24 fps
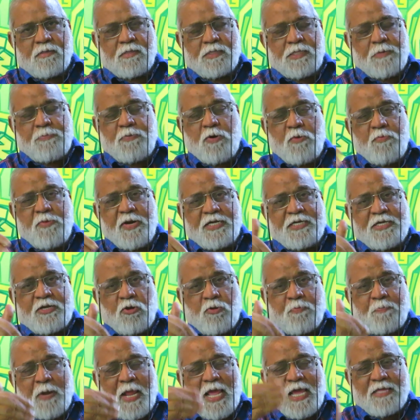The movement
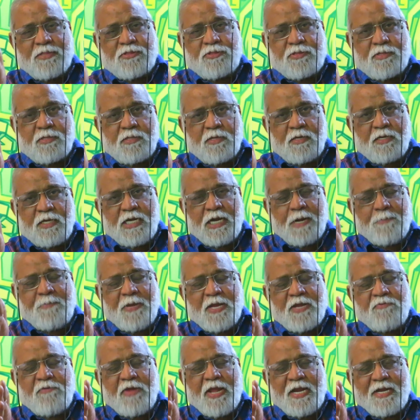took place in a
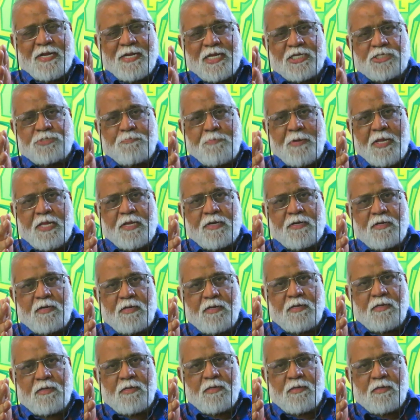big way in Kashmir.